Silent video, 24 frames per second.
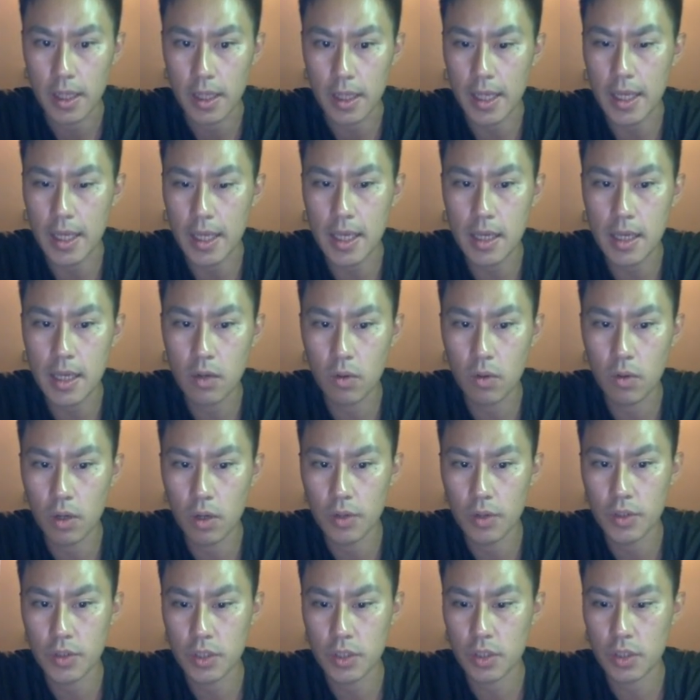
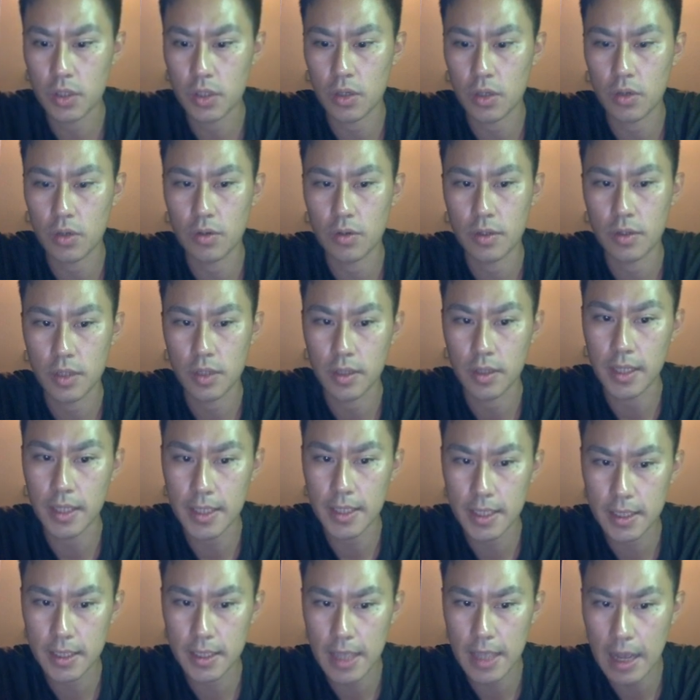equals to, so
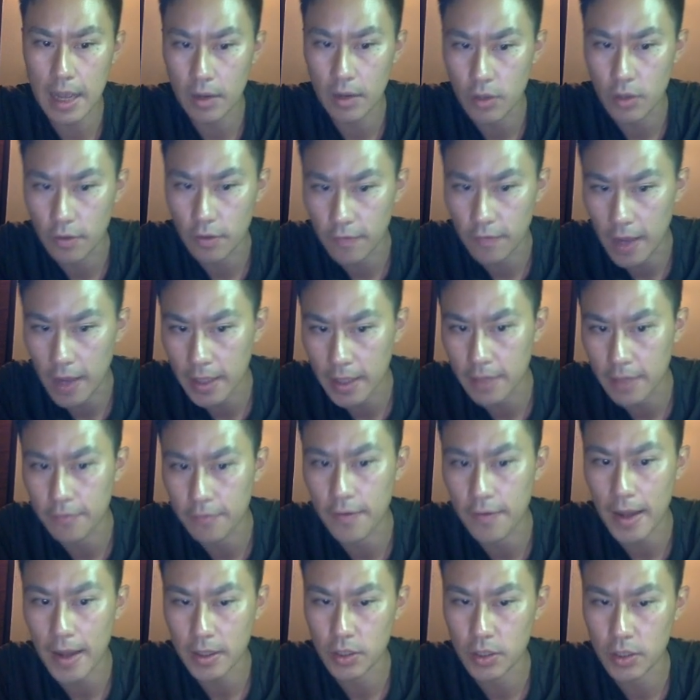this is how you find the
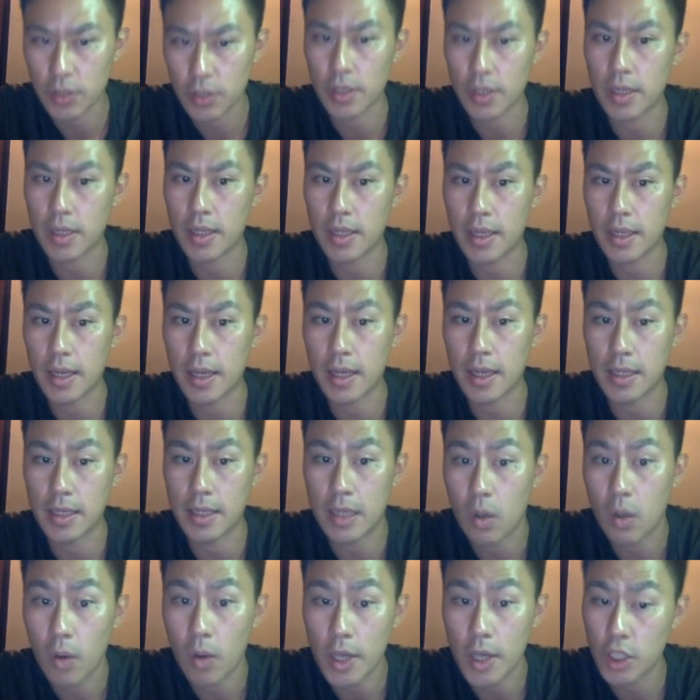vector
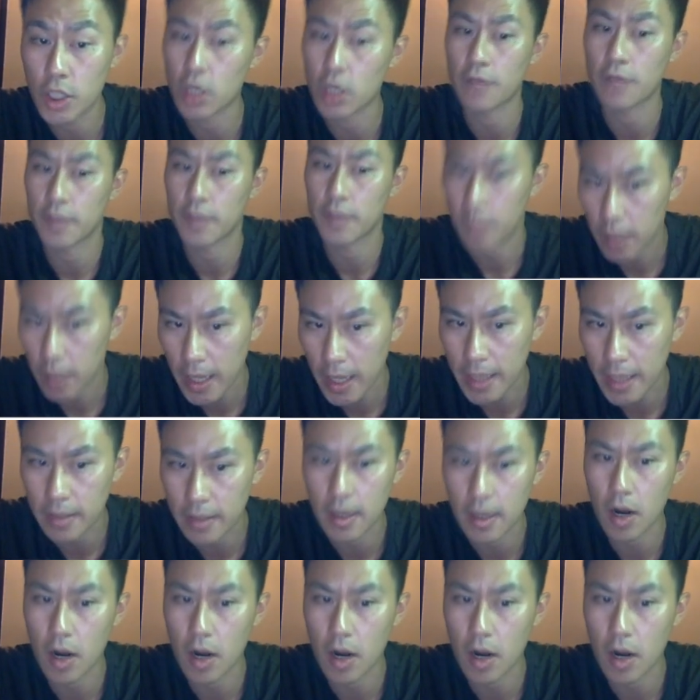equation of the plane,